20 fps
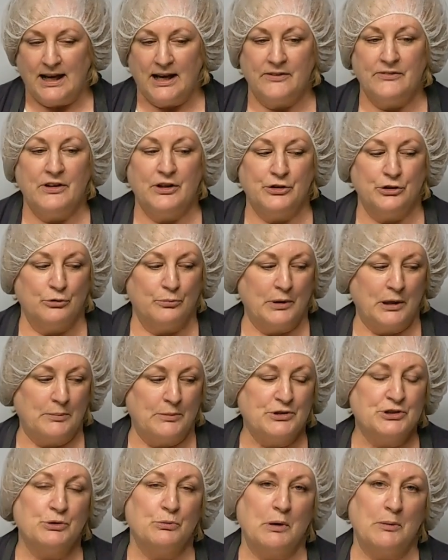and then you'll be
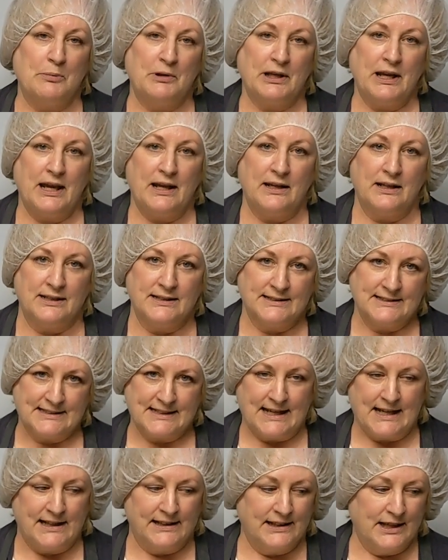able to replicate it and
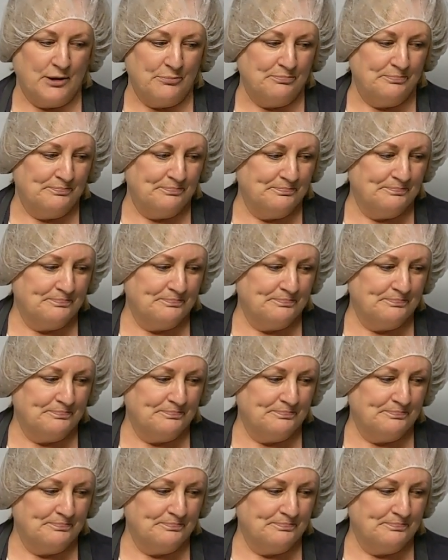scale up.